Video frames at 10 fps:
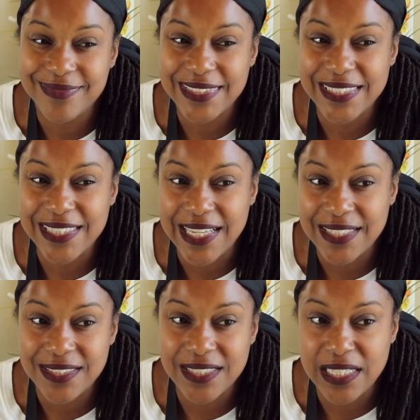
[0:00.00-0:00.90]

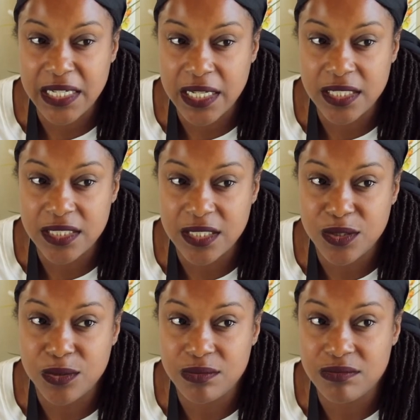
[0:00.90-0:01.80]
that's in a
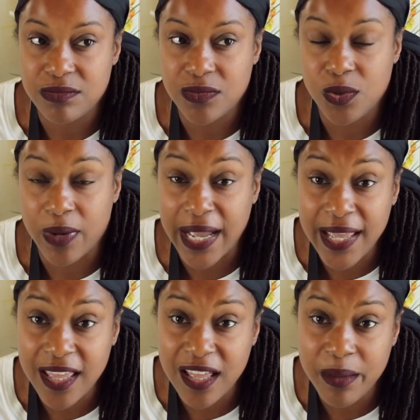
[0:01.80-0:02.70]
nutshell who I
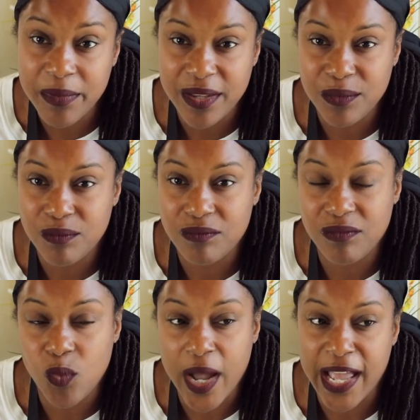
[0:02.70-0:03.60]
am and
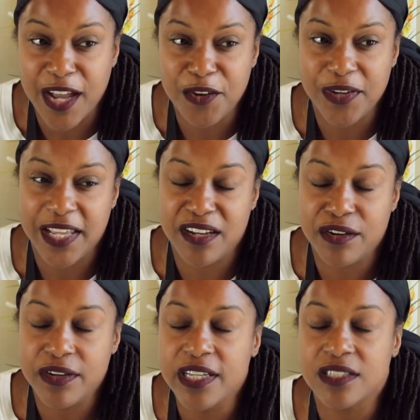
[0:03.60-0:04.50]
why I created
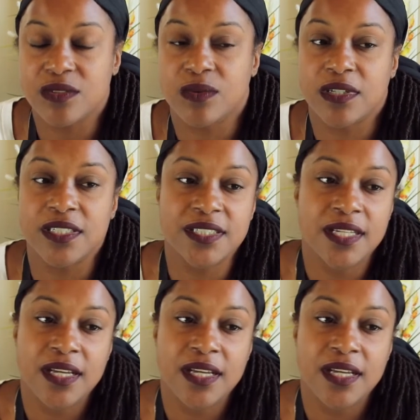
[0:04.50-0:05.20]
Creasource.